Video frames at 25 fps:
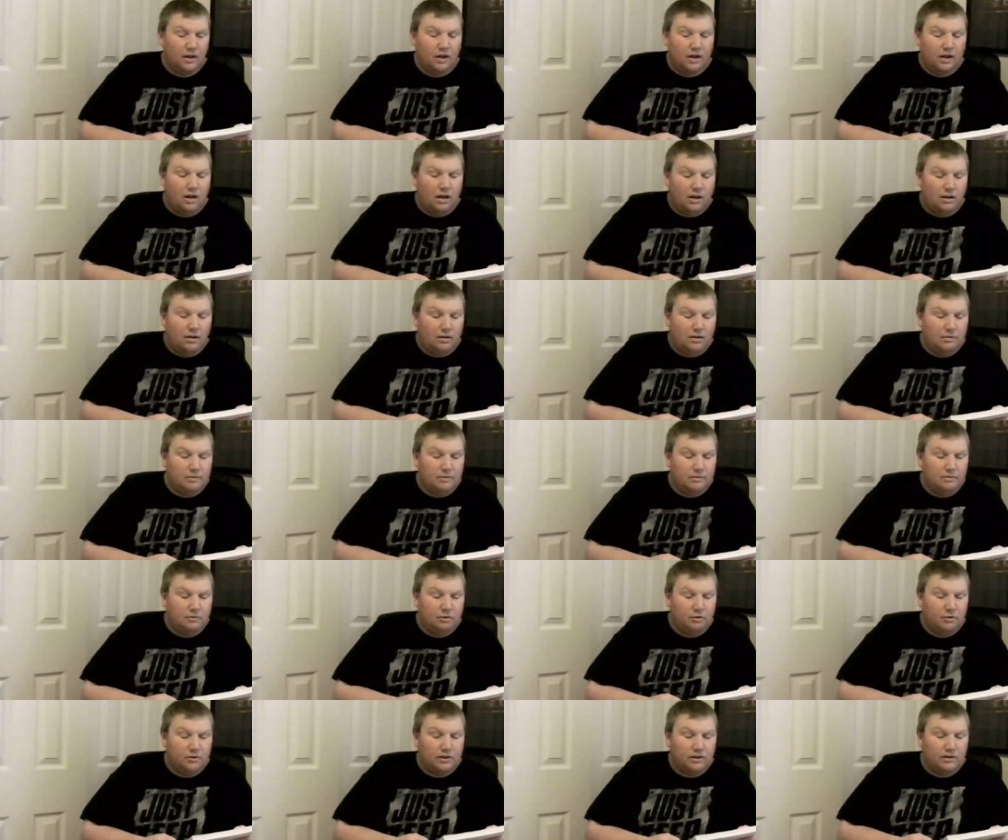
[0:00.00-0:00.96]

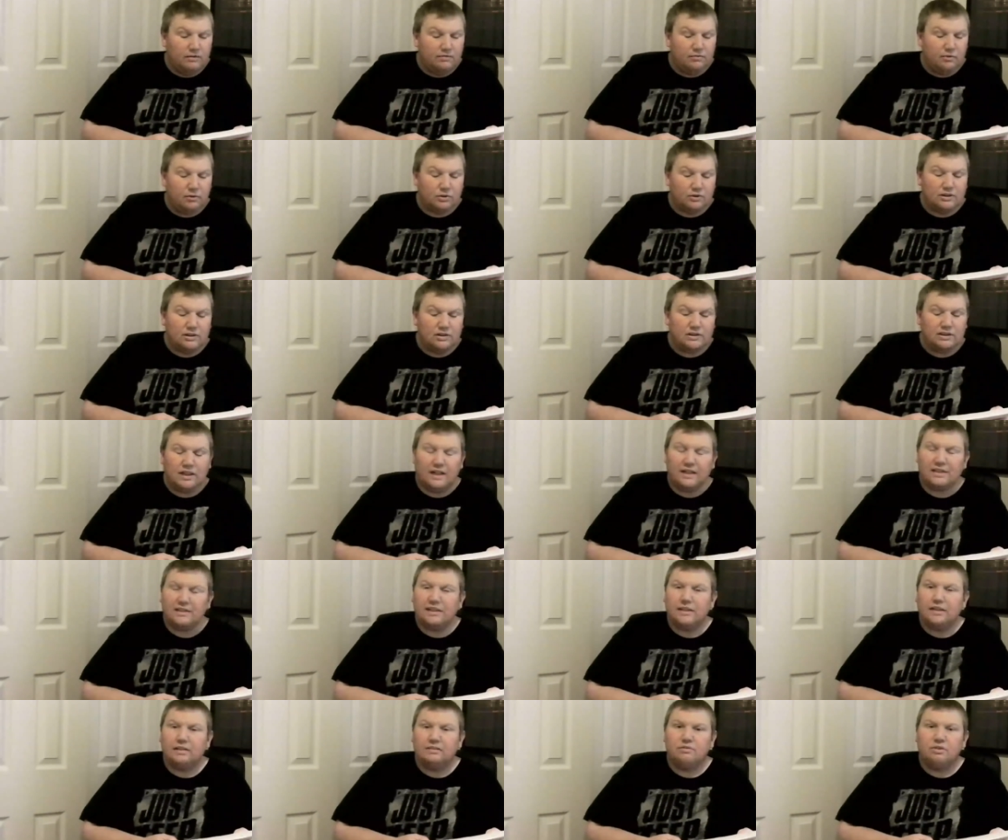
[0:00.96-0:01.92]
For him versus
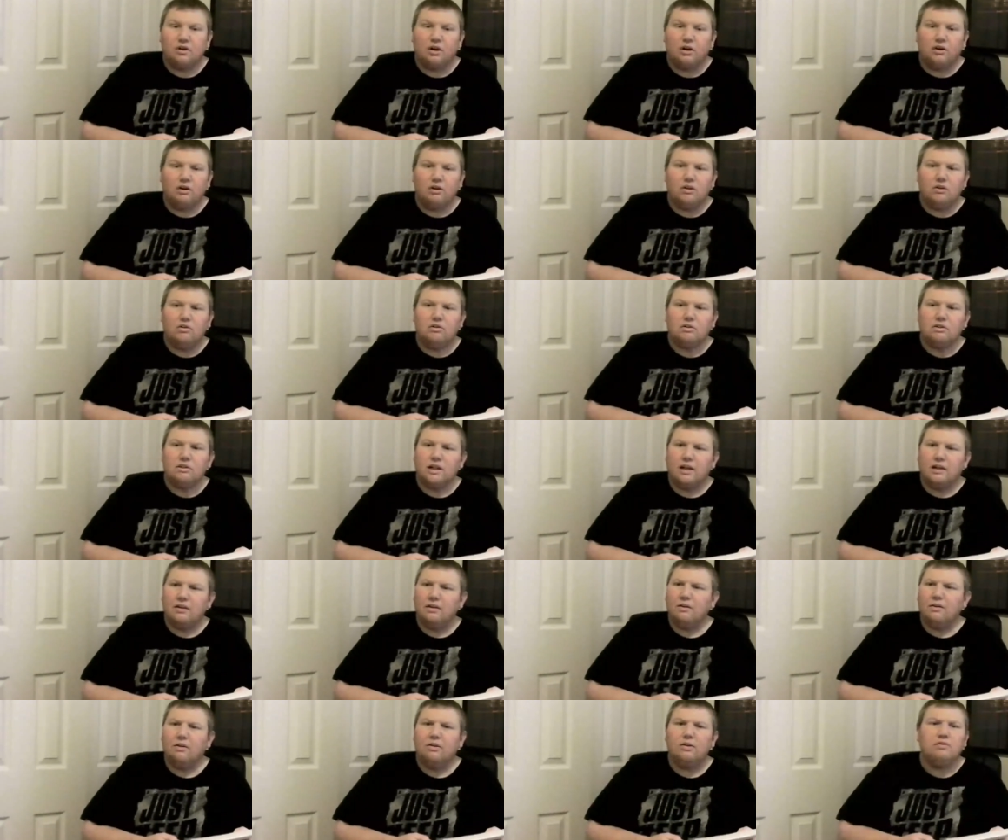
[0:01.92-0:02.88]
Casey Navarro. Now
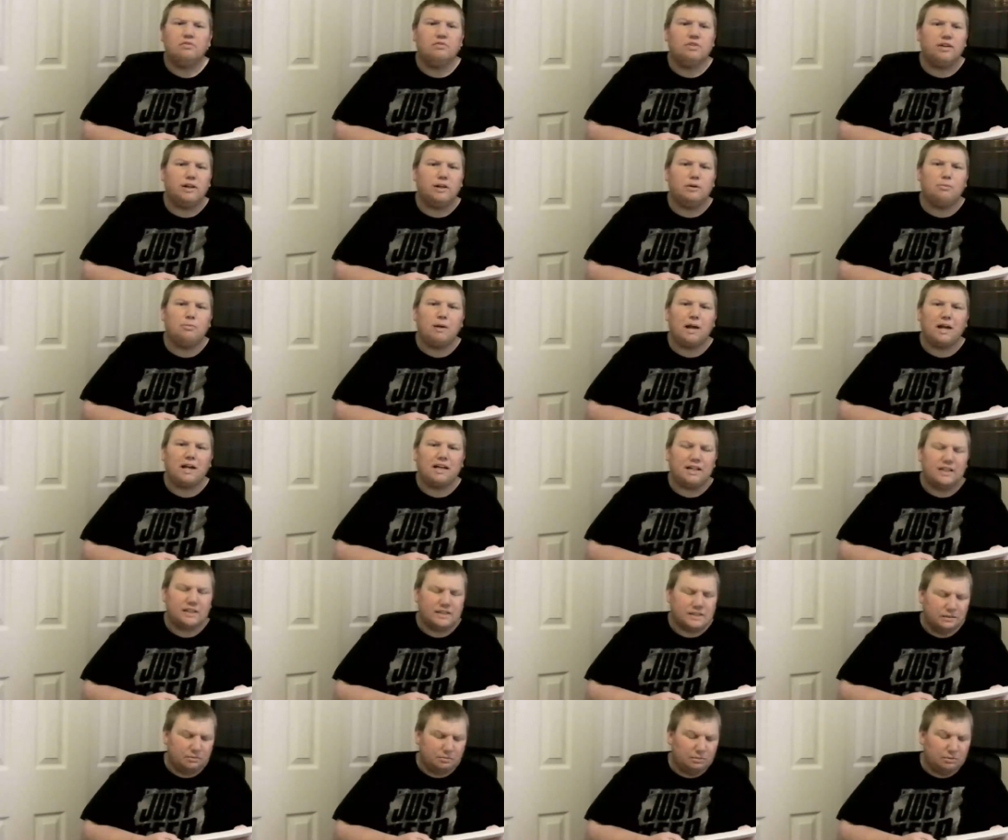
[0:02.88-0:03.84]
the little video
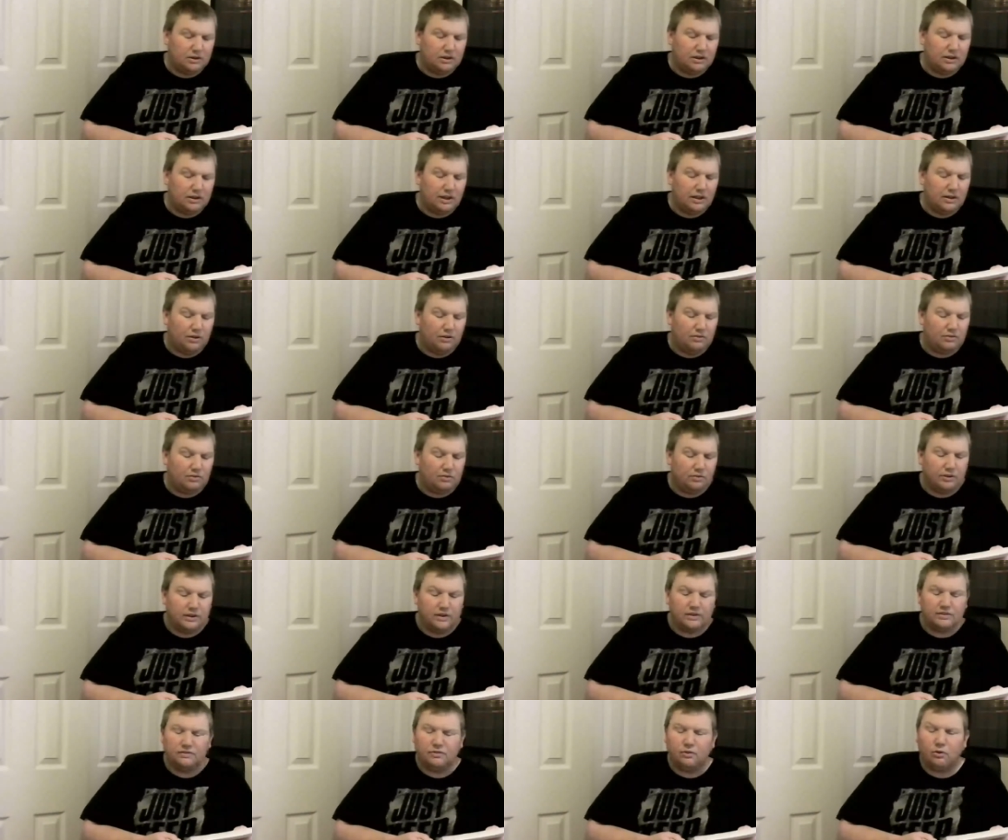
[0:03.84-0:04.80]
package he put together for
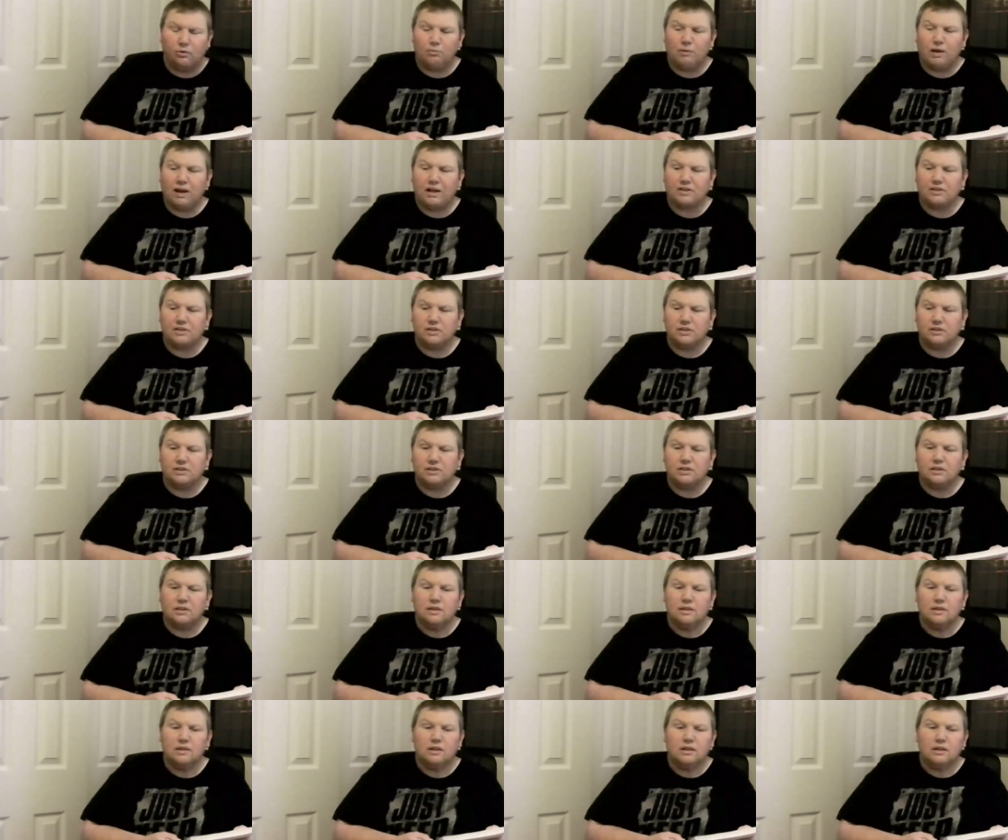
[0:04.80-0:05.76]
these 4 matches,
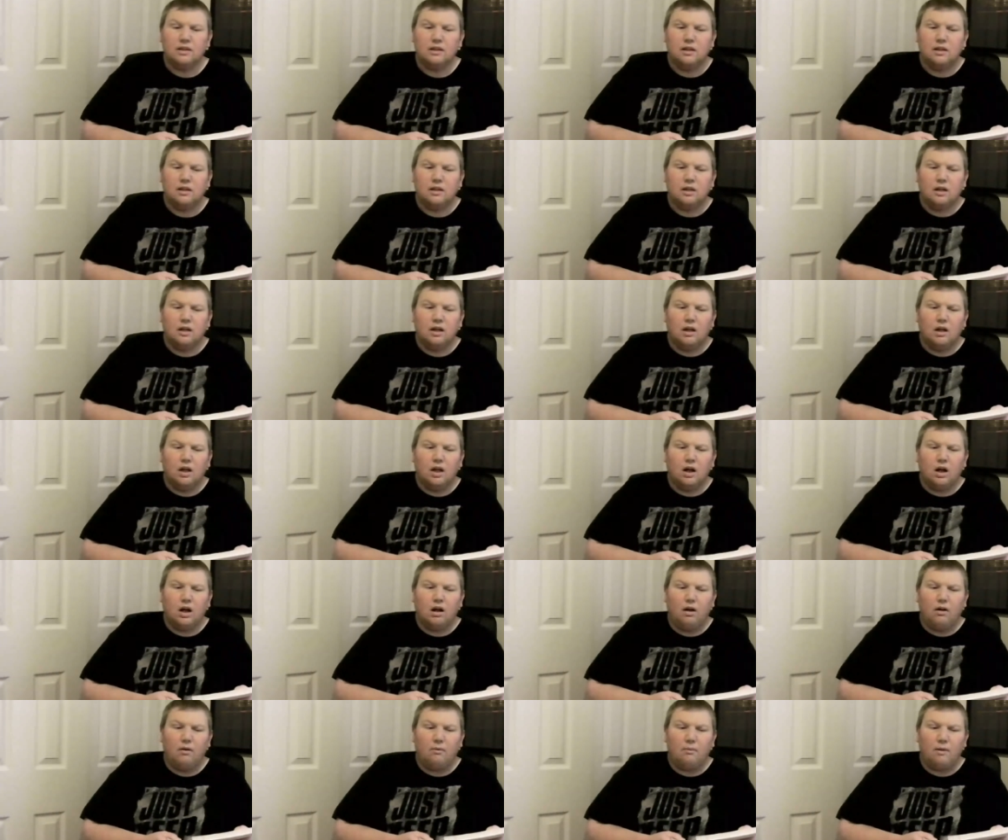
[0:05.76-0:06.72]

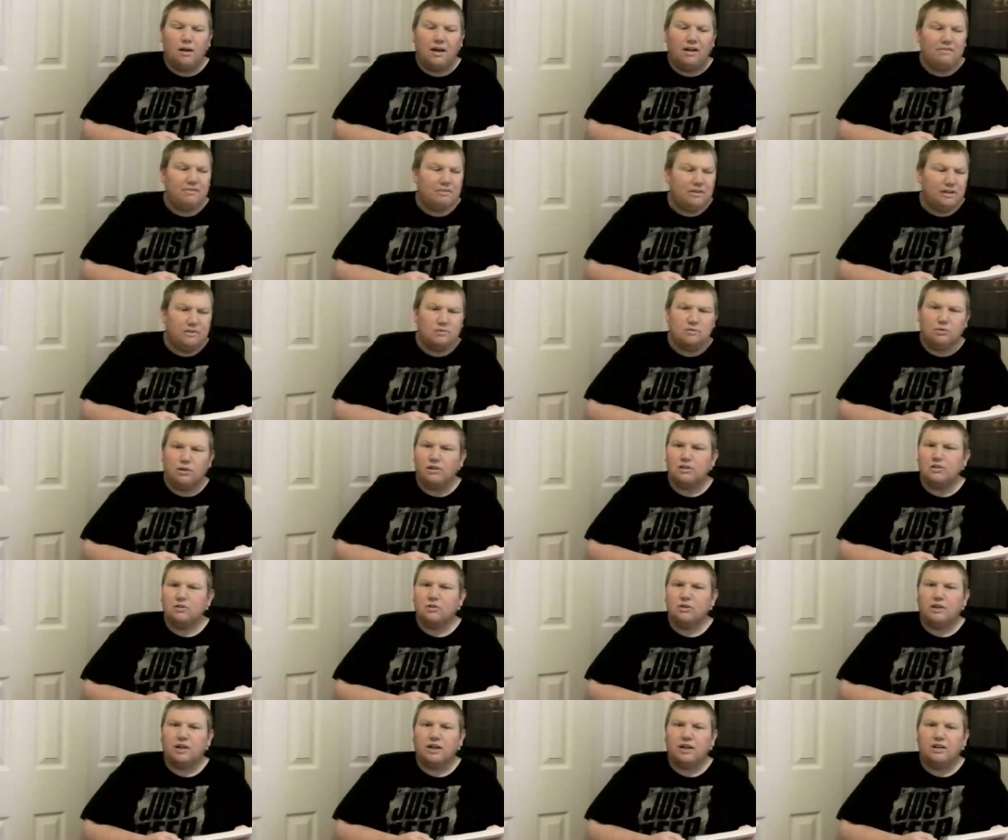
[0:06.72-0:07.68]
having each
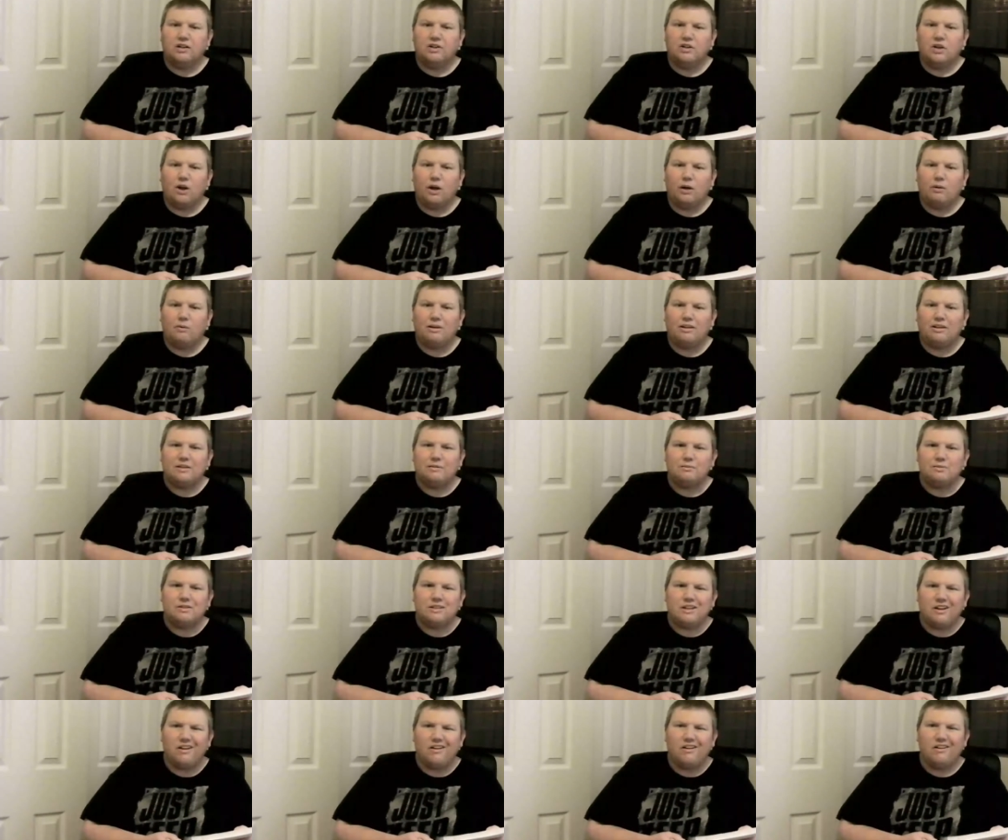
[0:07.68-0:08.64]
wrestler kind of talk about
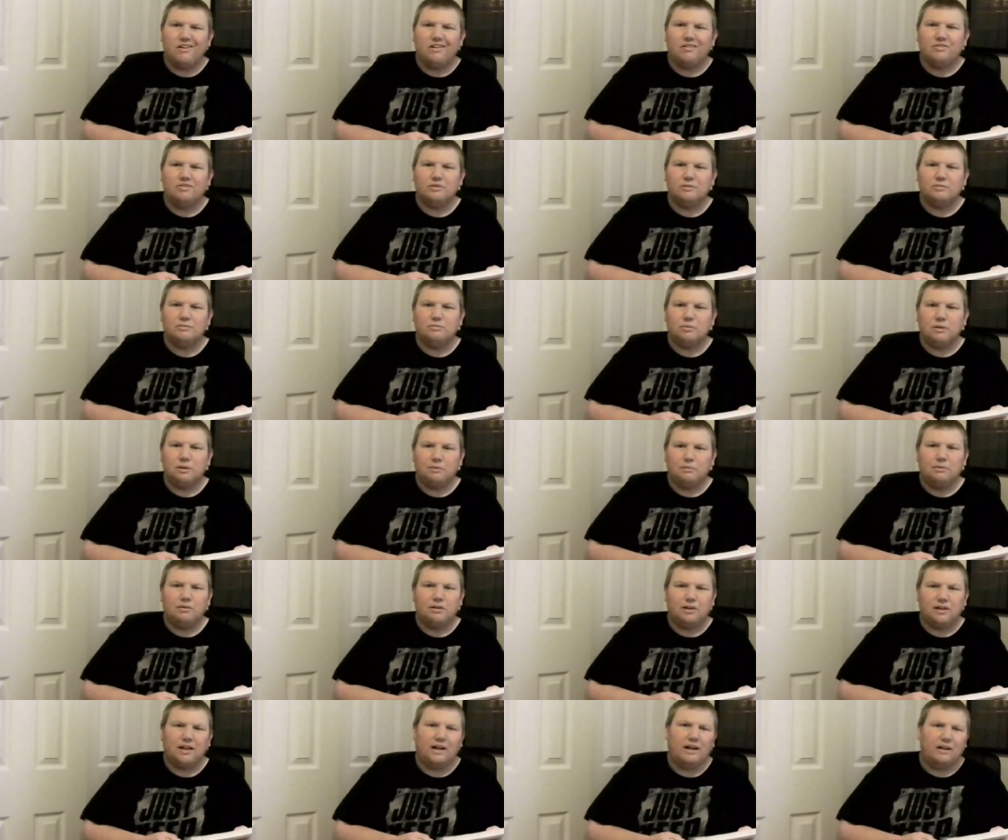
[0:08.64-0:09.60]
themselves and
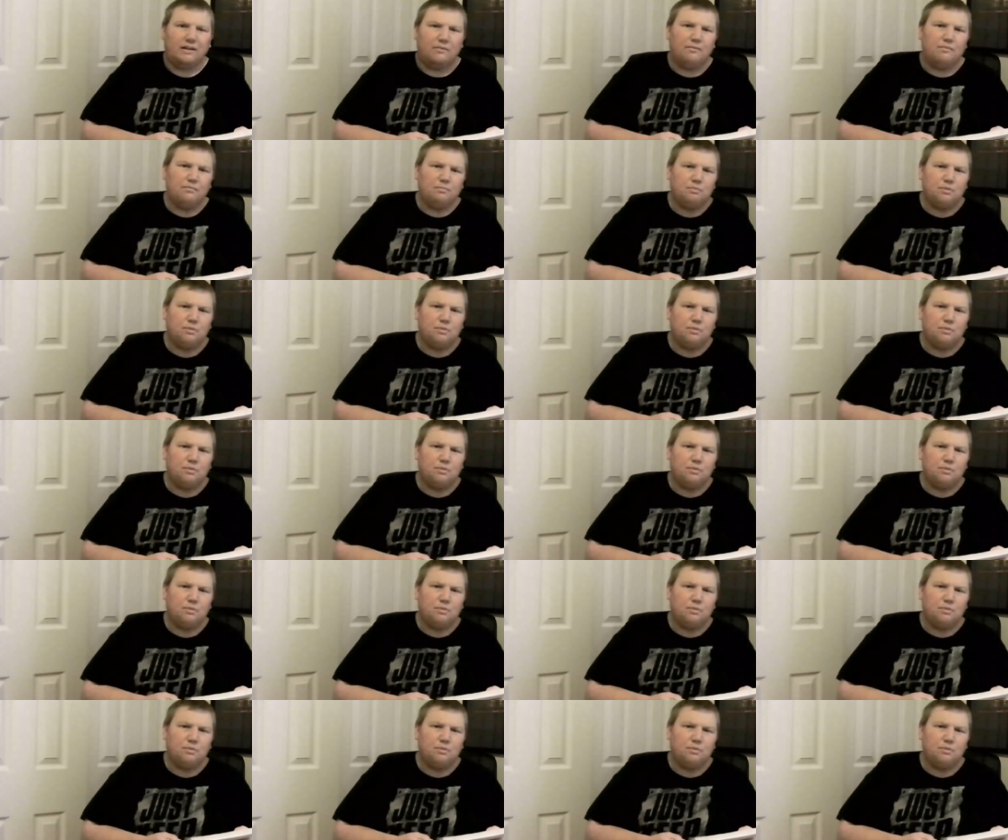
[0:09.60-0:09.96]
kind of,